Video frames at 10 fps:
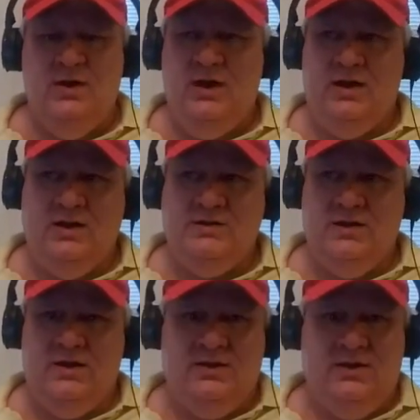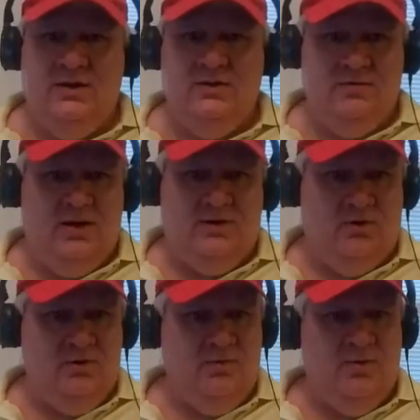And I said, I
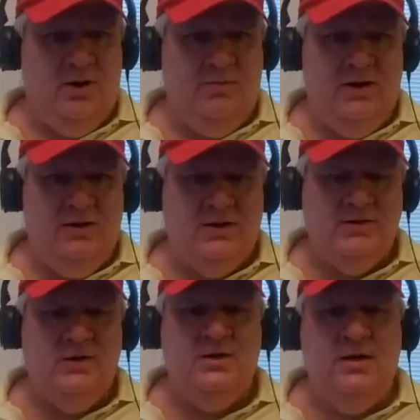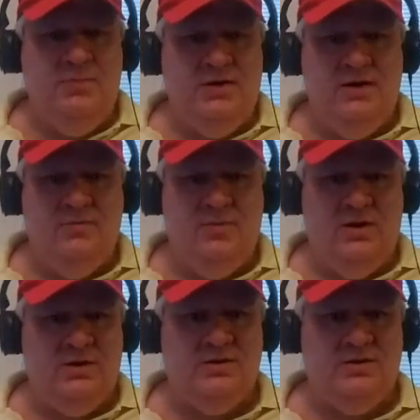told him what I paid, and I said, you give me $10,